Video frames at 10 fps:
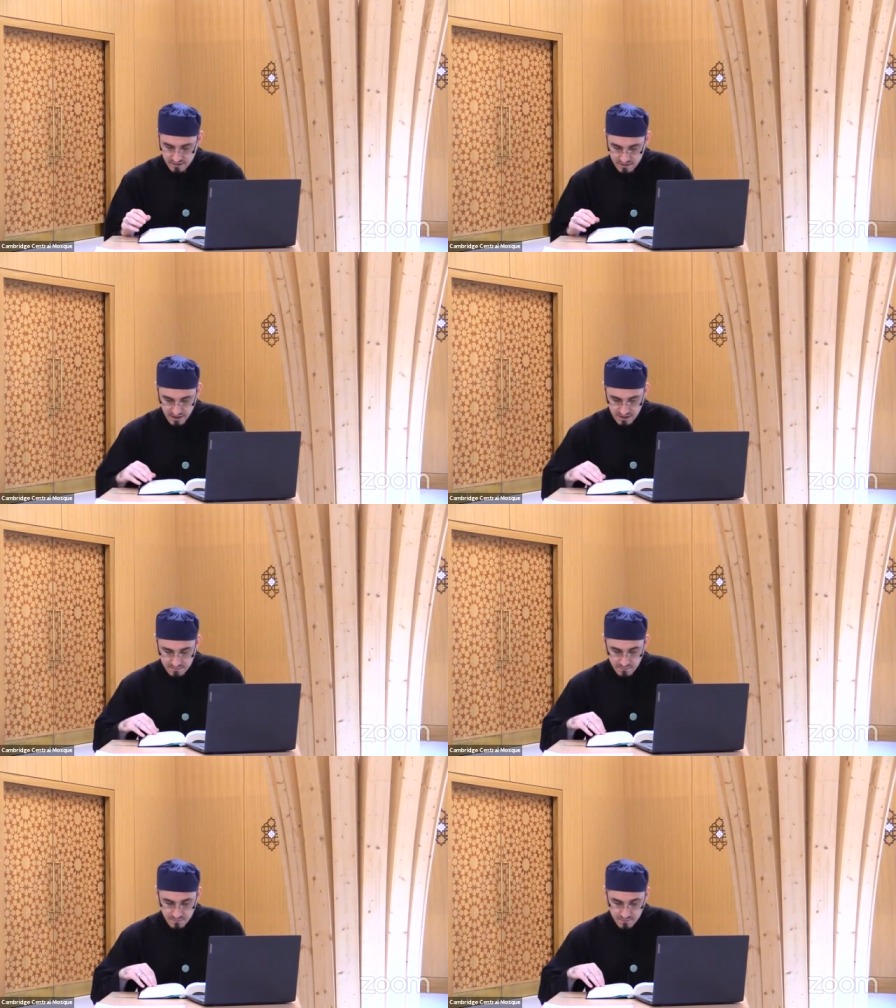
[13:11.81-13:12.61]
okay,
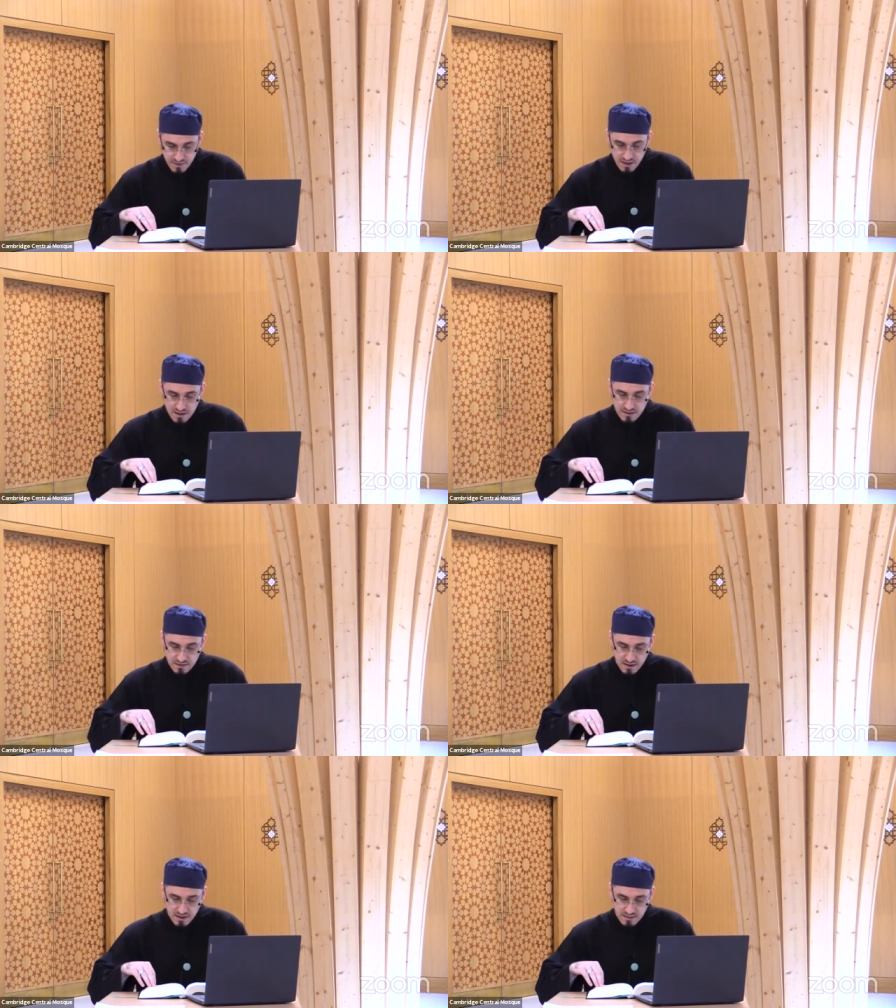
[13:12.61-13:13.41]

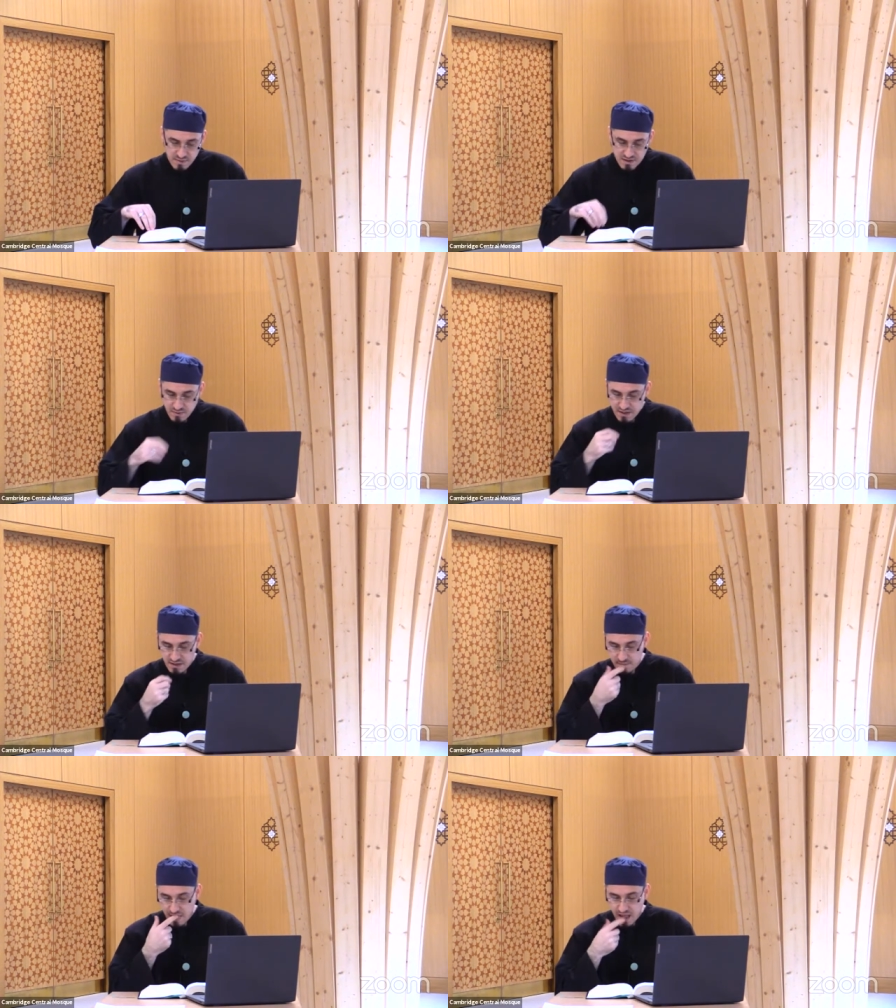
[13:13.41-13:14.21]
uh, between
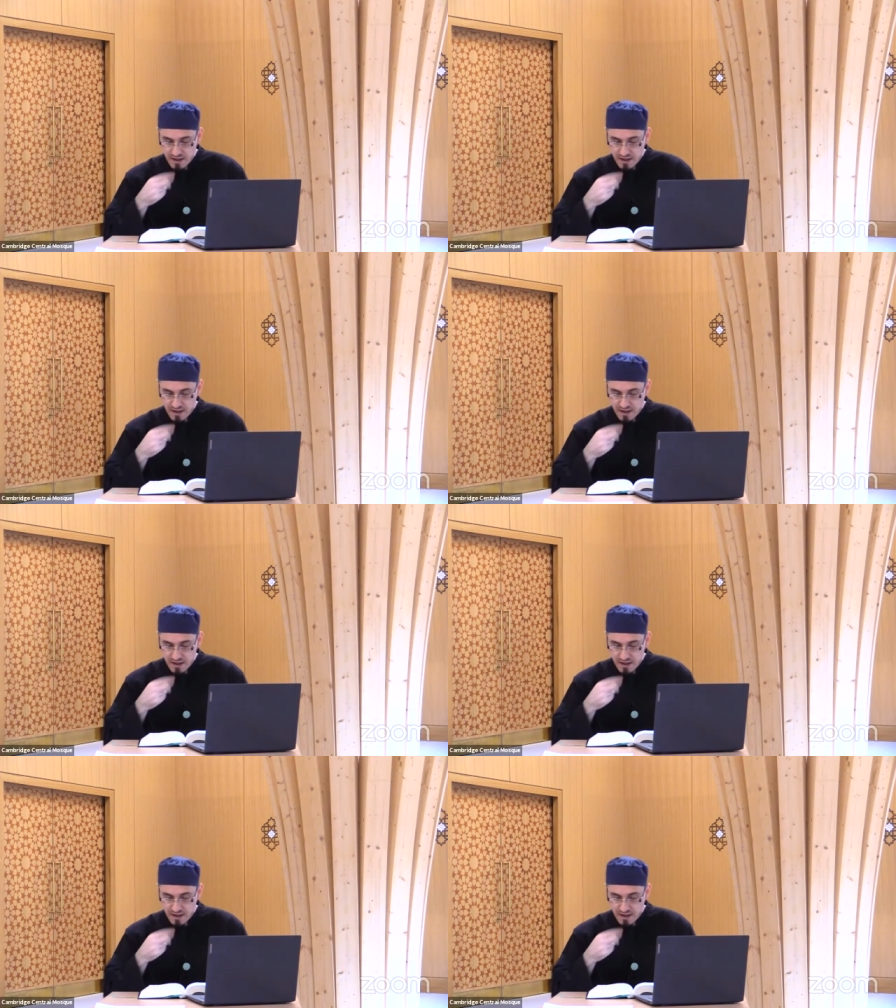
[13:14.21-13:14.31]
them.